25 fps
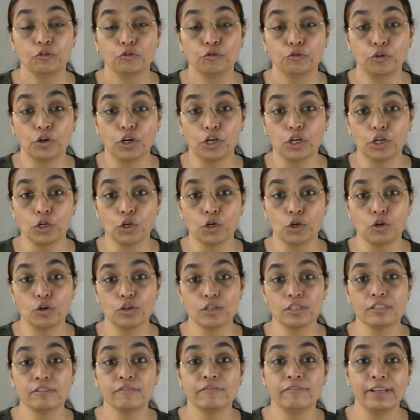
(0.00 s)

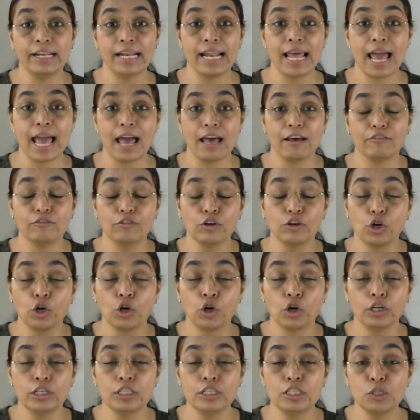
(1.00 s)
Virgos will have
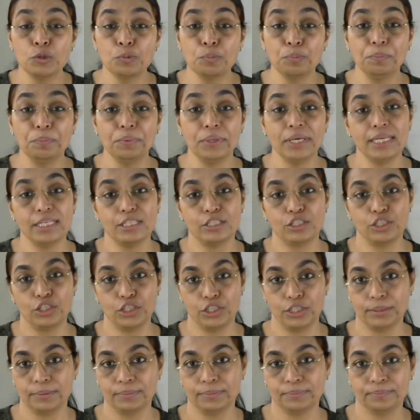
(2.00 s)
good
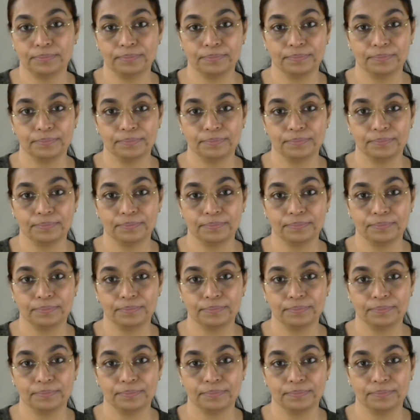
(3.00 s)
speech,